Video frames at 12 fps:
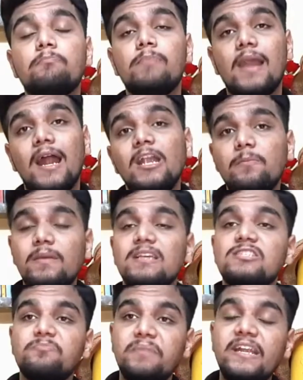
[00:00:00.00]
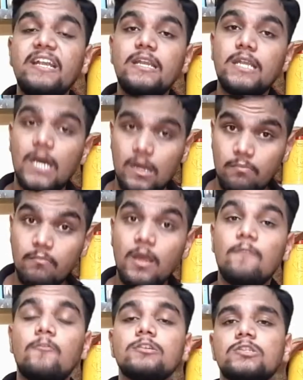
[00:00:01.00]
plant-based meat term
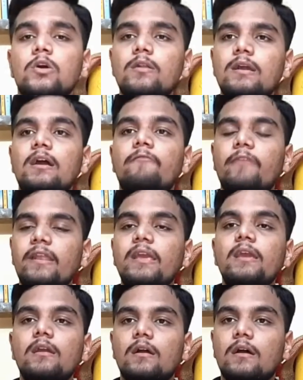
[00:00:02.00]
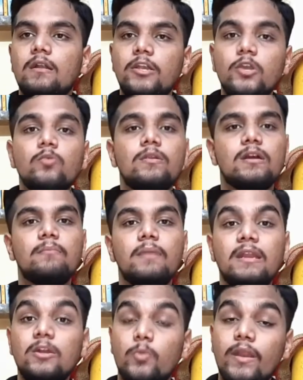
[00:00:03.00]
was not a very new term
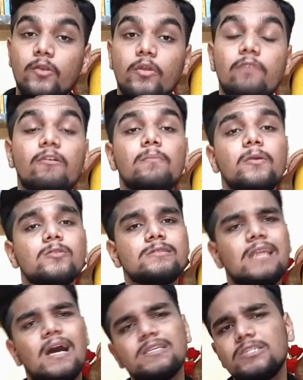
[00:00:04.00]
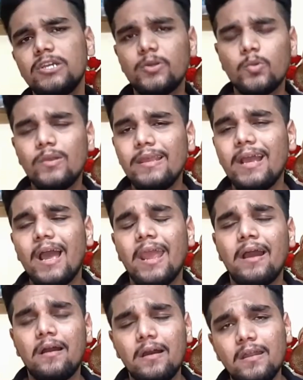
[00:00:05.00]
in 2021 because last year only I
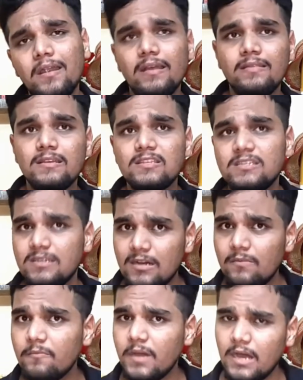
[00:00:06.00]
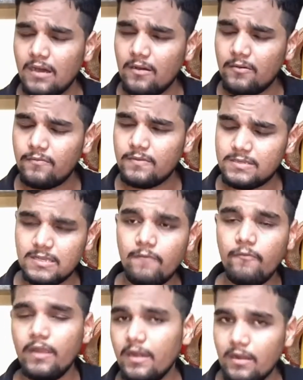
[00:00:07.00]
heard this term
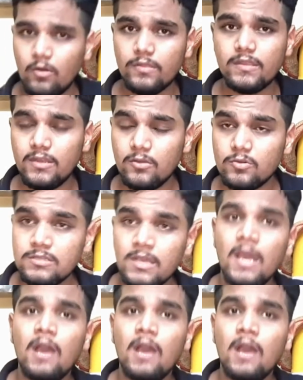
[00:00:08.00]
somewhere on the news